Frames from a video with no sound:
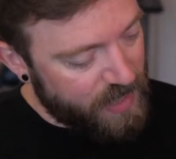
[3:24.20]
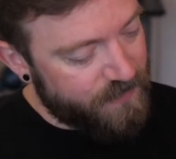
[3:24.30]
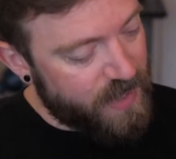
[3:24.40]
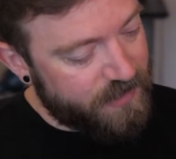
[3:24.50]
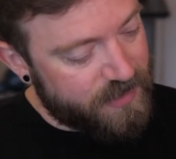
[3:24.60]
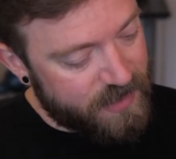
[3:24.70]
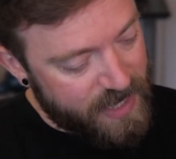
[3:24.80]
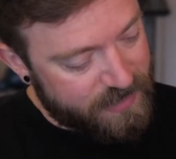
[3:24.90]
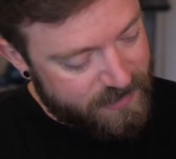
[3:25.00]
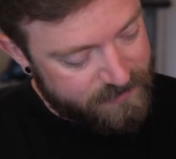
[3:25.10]
And then you
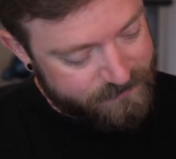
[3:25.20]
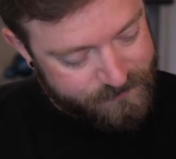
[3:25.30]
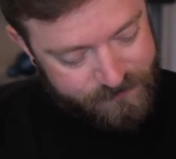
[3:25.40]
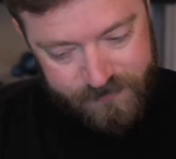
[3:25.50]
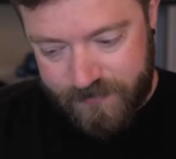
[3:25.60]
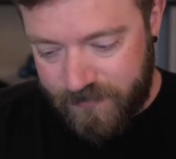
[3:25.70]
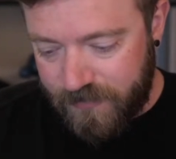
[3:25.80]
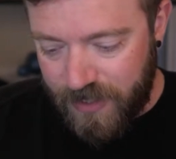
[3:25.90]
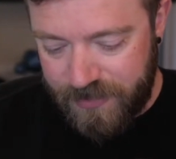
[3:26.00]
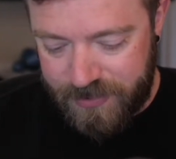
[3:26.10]
connect
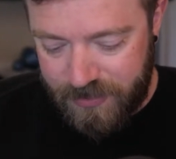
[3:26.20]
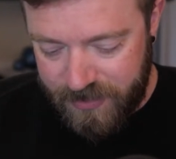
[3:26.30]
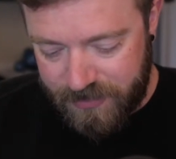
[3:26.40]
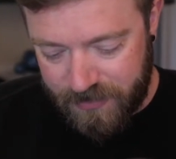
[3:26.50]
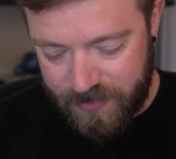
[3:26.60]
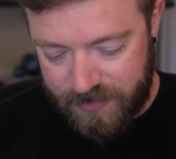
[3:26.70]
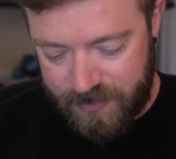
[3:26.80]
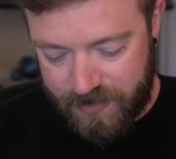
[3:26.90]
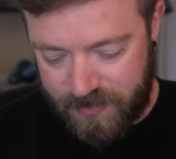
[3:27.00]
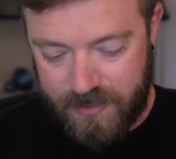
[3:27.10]
the two
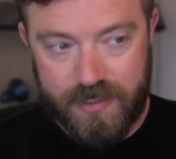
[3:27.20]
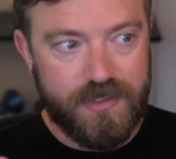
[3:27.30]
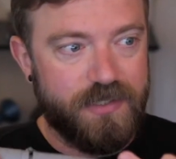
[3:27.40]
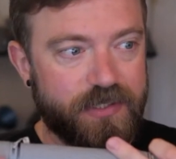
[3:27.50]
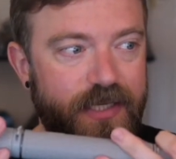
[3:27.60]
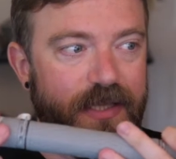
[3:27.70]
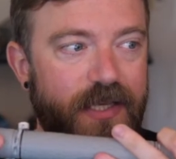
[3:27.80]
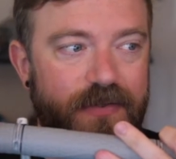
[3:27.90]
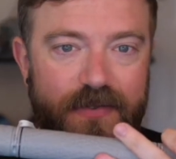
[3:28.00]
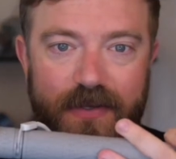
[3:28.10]
controllers just like
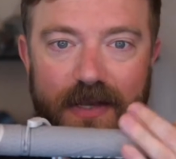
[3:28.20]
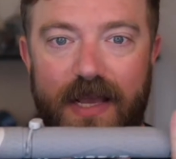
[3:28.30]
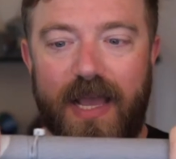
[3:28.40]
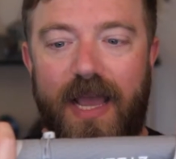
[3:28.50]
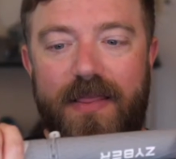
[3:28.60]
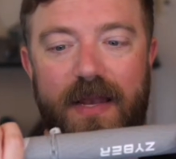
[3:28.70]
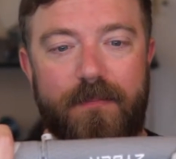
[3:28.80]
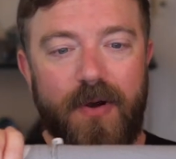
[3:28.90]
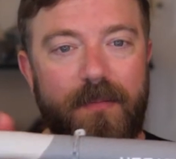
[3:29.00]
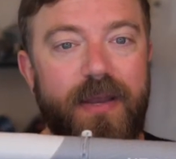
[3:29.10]
this. And then
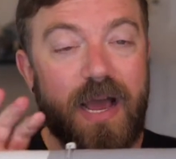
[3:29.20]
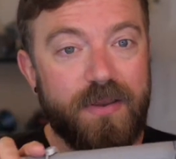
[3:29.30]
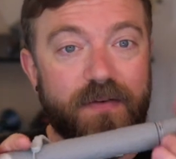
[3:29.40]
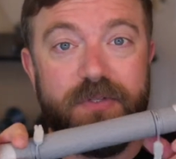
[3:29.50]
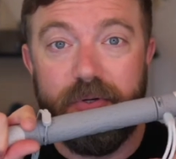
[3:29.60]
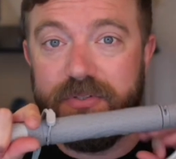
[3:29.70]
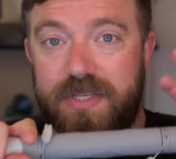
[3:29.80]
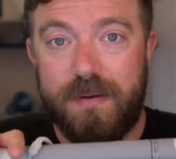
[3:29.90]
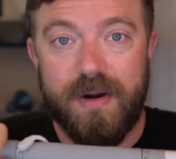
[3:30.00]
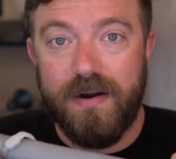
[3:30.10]
boom, now you have dual
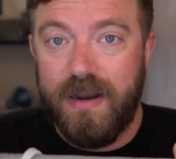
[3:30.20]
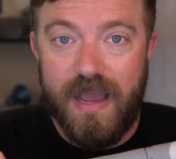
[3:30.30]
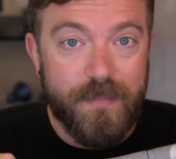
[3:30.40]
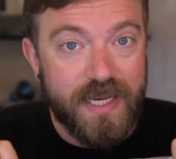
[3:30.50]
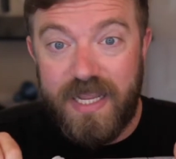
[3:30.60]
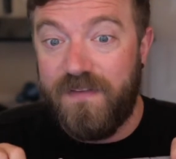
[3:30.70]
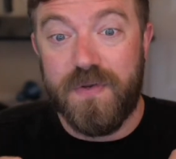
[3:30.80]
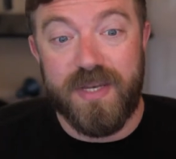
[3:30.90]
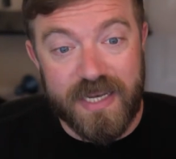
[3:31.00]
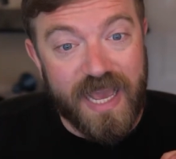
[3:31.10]
saber. I mean, if
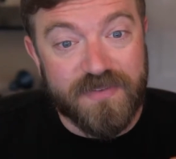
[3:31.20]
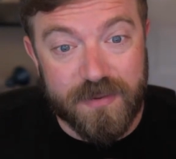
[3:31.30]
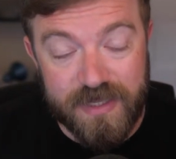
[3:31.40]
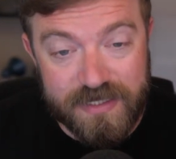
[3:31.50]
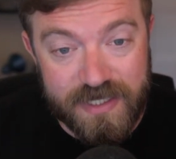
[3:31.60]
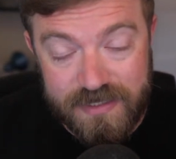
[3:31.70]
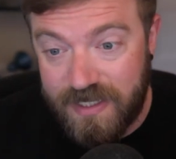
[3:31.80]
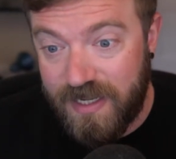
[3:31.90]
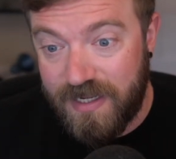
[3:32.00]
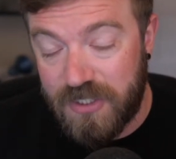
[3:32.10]
you didn't have something like this,
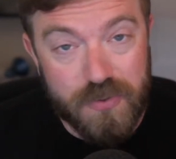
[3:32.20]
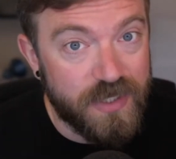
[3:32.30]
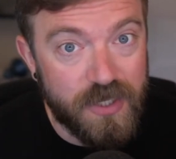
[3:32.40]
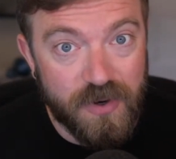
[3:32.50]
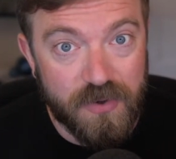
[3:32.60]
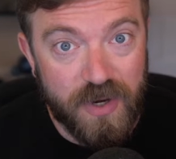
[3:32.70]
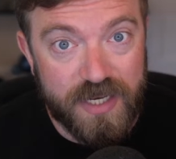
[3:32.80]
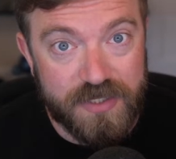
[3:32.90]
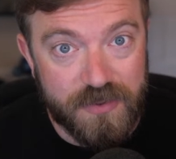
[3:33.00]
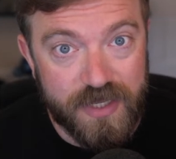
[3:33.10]
there's really no other way
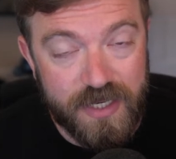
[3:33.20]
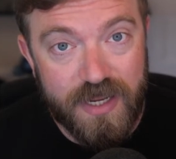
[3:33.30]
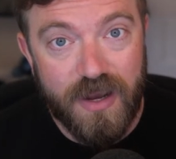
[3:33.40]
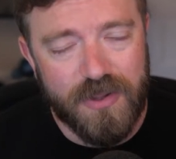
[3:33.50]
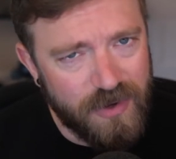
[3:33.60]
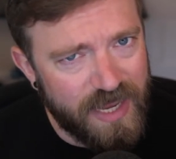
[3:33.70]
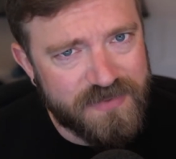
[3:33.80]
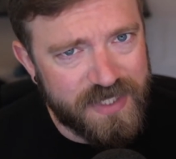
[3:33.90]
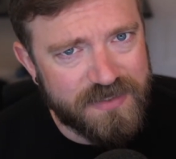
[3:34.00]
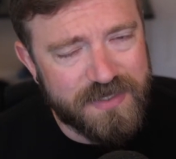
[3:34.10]
to do it. Although I
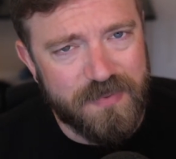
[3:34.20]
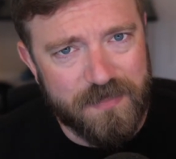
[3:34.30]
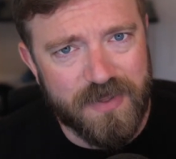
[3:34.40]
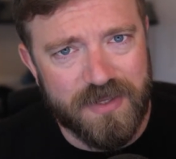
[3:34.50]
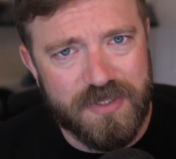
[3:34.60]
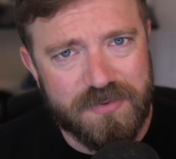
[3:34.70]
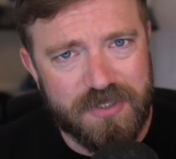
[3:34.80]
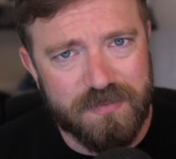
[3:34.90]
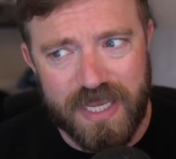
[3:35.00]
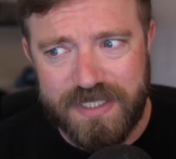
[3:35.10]
have seen some people on
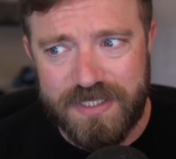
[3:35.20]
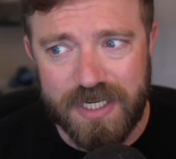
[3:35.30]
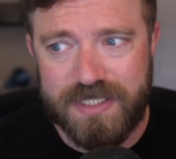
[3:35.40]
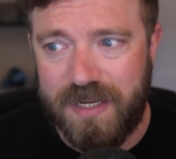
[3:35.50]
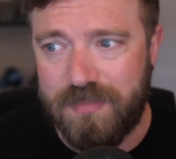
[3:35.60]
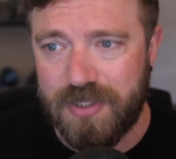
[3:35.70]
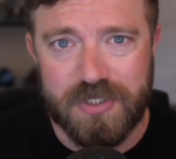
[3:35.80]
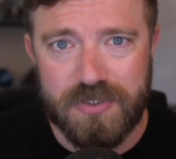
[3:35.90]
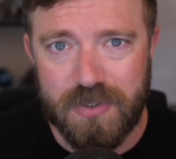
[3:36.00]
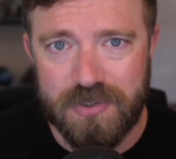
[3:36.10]
YouTube like duct tape their
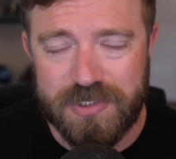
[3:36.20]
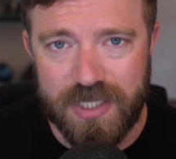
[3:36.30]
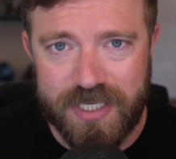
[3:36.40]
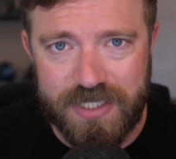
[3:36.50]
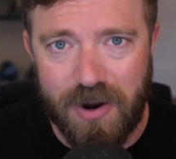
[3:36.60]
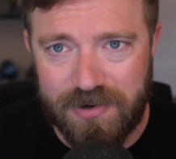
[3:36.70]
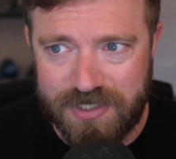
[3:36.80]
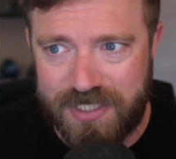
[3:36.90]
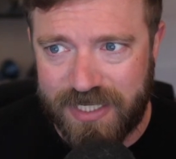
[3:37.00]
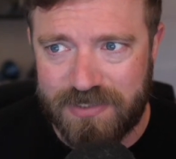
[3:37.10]
controllers to like
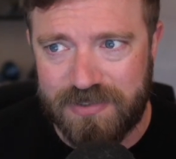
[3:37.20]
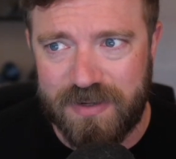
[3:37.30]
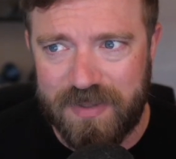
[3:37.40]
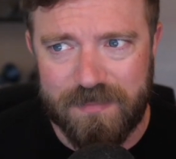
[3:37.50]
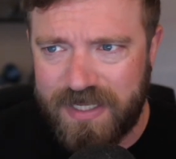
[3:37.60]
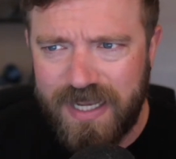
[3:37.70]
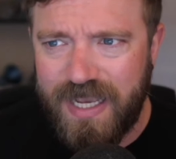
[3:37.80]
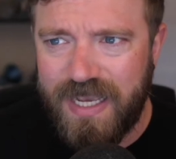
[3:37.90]
yardsticks or something, but